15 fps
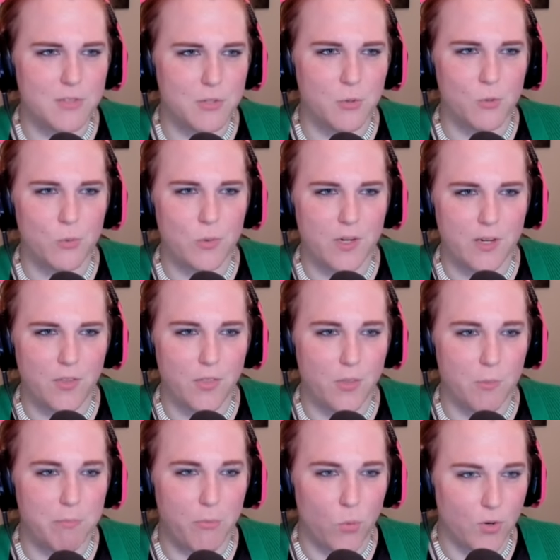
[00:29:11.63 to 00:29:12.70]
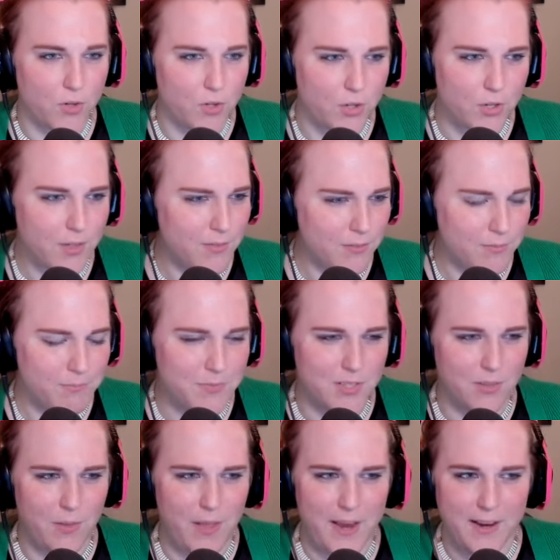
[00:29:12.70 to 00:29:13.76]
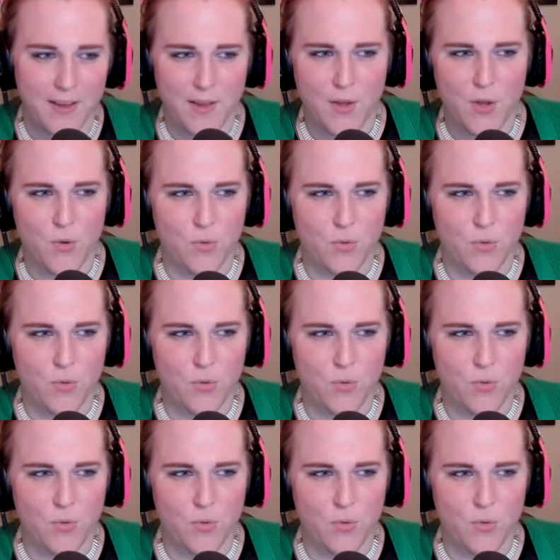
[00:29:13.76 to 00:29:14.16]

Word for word: to uh, the border to like